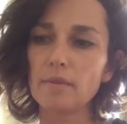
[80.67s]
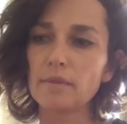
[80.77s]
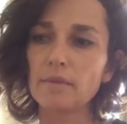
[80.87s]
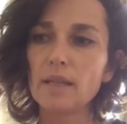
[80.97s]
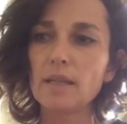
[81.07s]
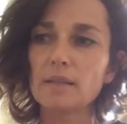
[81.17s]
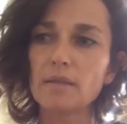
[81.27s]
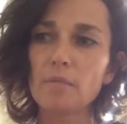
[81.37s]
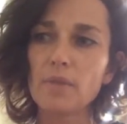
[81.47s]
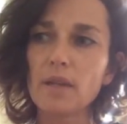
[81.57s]
see it as
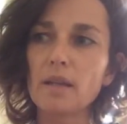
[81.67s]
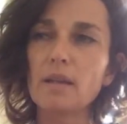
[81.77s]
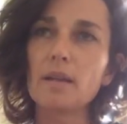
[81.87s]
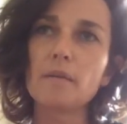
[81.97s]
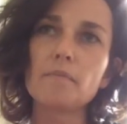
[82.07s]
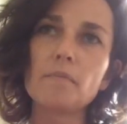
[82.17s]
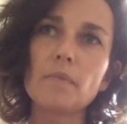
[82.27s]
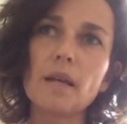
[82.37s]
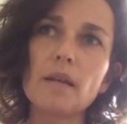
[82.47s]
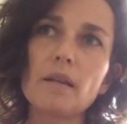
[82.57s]
something
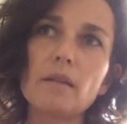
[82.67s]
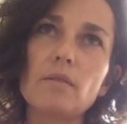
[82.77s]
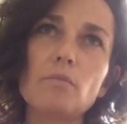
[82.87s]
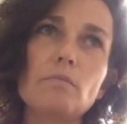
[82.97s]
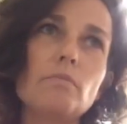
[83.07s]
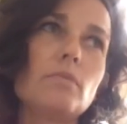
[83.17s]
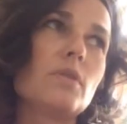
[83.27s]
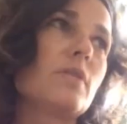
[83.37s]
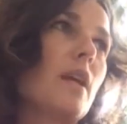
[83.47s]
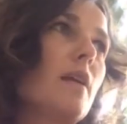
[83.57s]
the
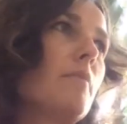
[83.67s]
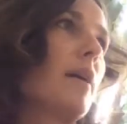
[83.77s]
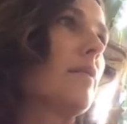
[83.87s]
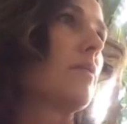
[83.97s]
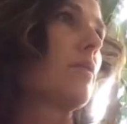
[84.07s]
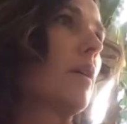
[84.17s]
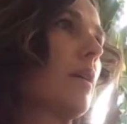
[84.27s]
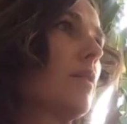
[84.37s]
same as